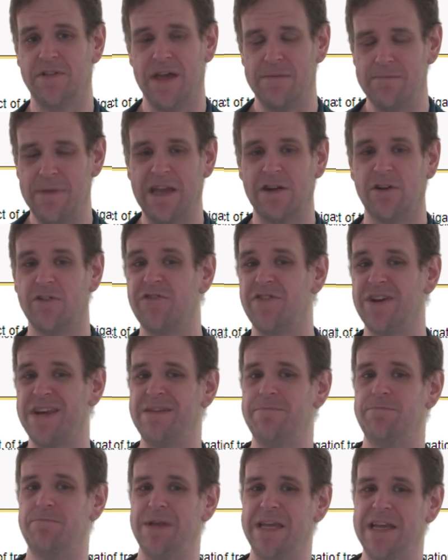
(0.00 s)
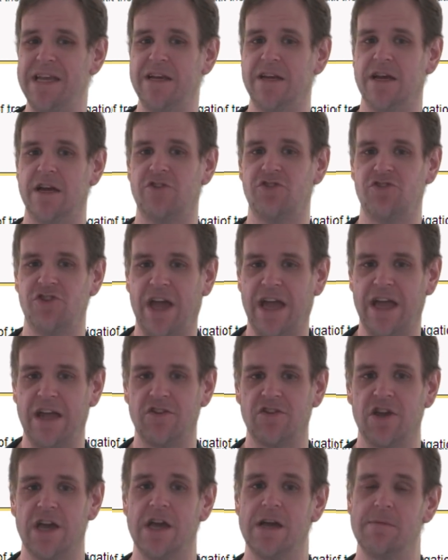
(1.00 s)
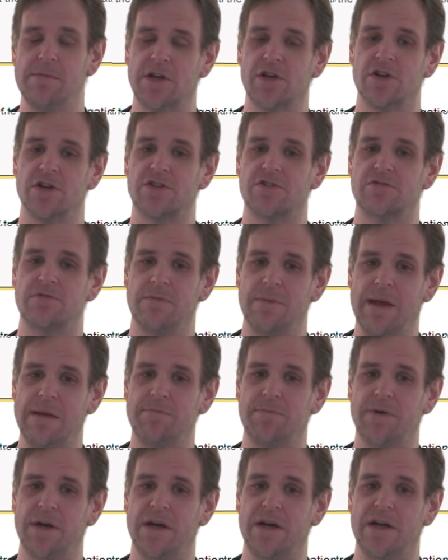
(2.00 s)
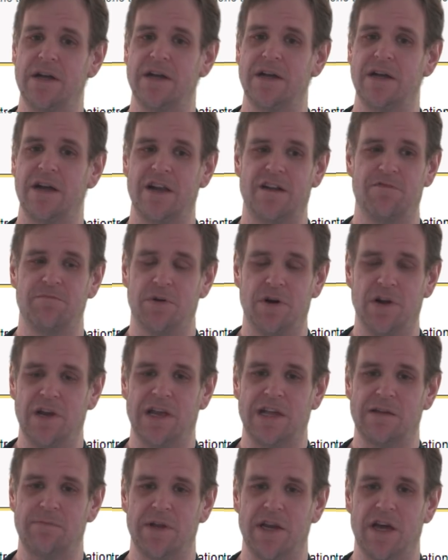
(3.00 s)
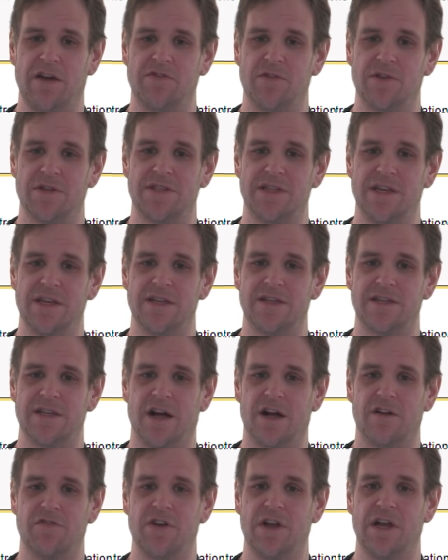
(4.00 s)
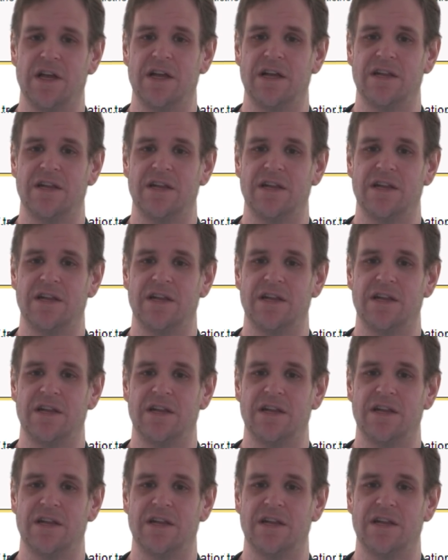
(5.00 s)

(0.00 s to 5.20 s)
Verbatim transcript: There may already been a change because remember, and I've put a link below if you want to see it yourself,